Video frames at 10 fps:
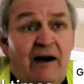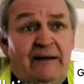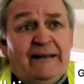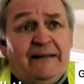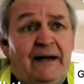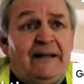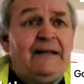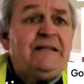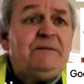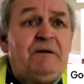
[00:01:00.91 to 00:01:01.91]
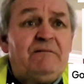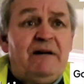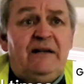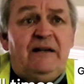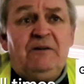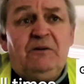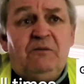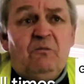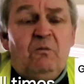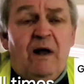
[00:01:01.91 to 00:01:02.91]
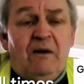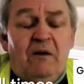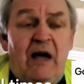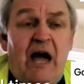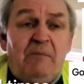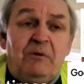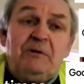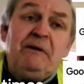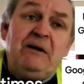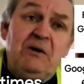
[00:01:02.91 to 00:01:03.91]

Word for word: they're hardly likely to be ready and well, uh, able